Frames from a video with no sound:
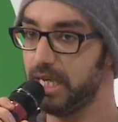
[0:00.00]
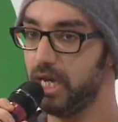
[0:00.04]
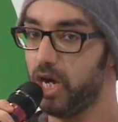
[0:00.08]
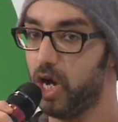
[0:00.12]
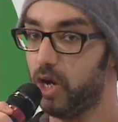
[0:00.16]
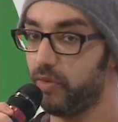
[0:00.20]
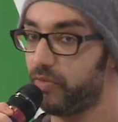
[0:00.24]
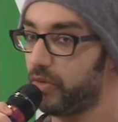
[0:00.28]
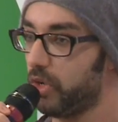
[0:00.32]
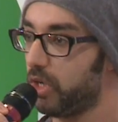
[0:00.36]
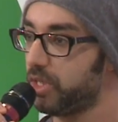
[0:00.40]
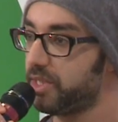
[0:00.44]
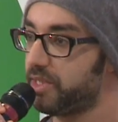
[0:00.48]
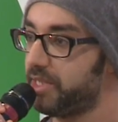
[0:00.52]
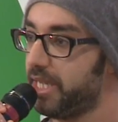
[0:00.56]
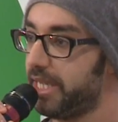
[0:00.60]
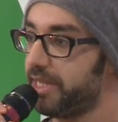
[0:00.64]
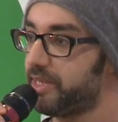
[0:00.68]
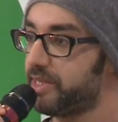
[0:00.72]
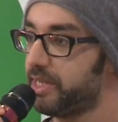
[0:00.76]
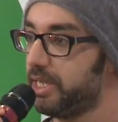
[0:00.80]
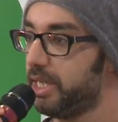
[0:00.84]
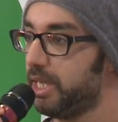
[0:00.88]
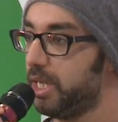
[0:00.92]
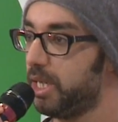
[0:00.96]
Of course,
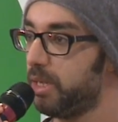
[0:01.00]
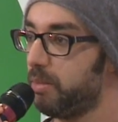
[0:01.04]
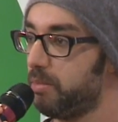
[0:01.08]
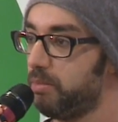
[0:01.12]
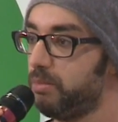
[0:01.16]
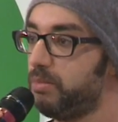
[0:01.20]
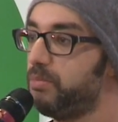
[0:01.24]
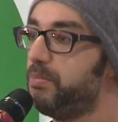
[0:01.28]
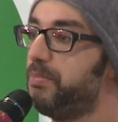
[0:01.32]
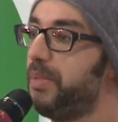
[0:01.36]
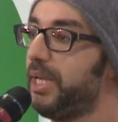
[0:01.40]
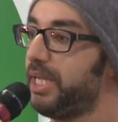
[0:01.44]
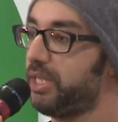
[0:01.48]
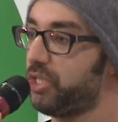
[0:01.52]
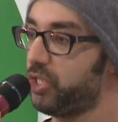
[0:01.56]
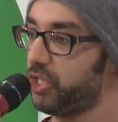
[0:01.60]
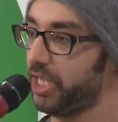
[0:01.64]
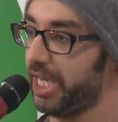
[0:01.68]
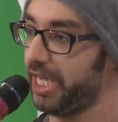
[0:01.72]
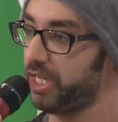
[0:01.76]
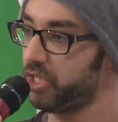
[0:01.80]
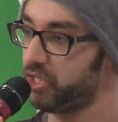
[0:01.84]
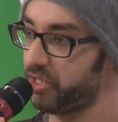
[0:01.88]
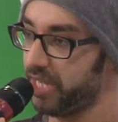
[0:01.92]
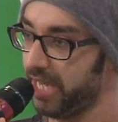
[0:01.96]
that's a big
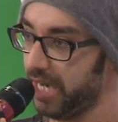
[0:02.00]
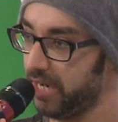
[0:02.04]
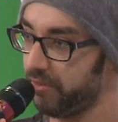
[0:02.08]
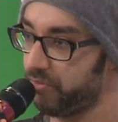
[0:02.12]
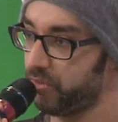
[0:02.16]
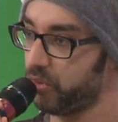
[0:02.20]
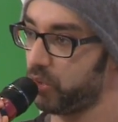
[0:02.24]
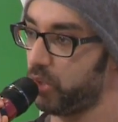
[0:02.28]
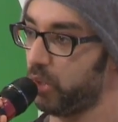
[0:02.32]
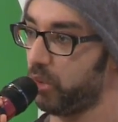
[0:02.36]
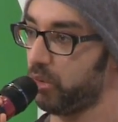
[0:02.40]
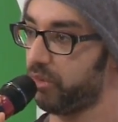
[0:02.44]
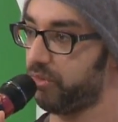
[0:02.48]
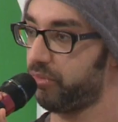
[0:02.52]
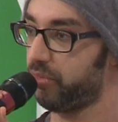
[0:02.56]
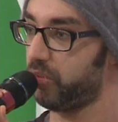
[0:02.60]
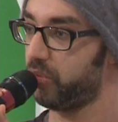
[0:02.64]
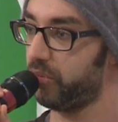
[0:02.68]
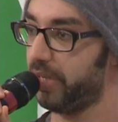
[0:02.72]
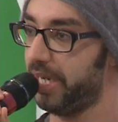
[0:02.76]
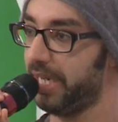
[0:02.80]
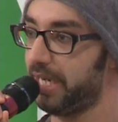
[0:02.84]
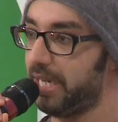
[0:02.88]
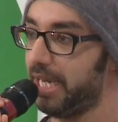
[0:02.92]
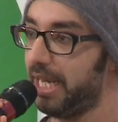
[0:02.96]
change they have to go through,
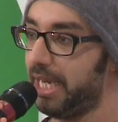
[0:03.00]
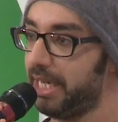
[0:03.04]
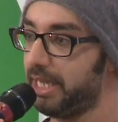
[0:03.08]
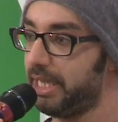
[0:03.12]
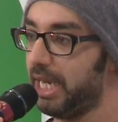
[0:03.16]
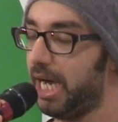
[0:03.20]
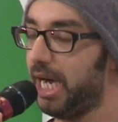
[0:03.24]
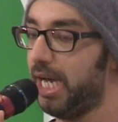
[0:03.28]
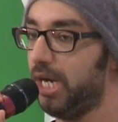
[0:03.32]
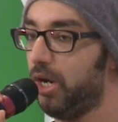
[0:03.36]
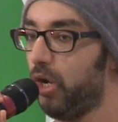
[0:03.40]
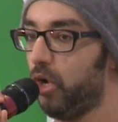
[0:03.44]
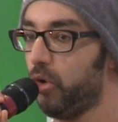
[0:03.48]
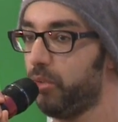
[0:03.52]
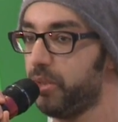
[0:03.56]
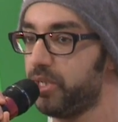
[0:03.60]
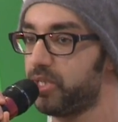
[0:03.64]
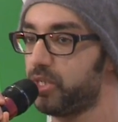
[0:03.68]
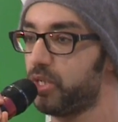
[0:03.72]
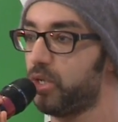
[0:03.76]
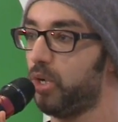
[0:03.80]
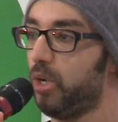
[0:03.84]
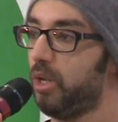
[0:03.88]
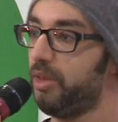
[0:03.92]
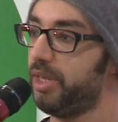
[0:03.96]
right? Like, I always
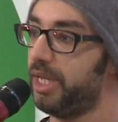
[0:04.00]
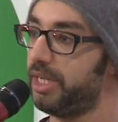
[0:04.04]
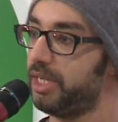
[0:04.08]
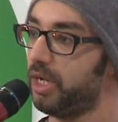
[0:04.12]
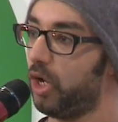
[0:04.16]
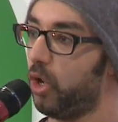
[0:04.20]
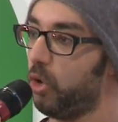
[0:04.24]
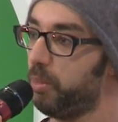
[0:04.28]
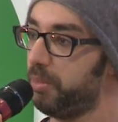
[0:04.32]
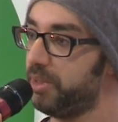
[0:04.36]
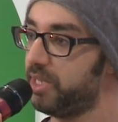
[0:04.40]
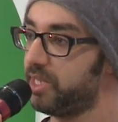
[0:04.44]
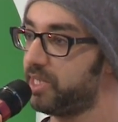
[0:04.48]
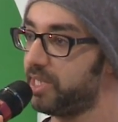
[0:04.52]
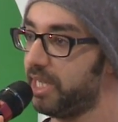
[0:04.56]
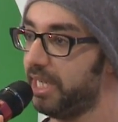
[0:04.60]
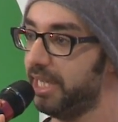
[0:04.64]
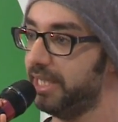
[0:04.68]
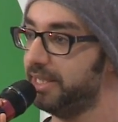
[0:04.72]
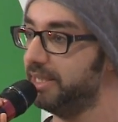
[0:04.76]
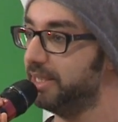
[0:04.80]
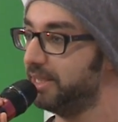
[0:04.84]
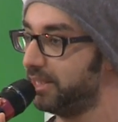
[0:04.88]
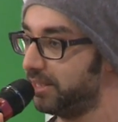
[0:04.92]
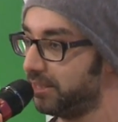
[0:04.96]
call that open
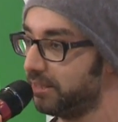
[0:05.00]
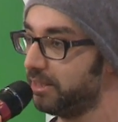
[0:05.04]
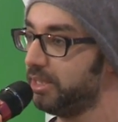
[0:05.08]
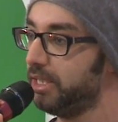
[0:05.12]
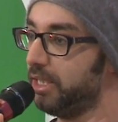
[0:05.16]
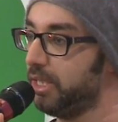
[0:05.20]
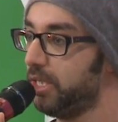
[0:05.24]
science.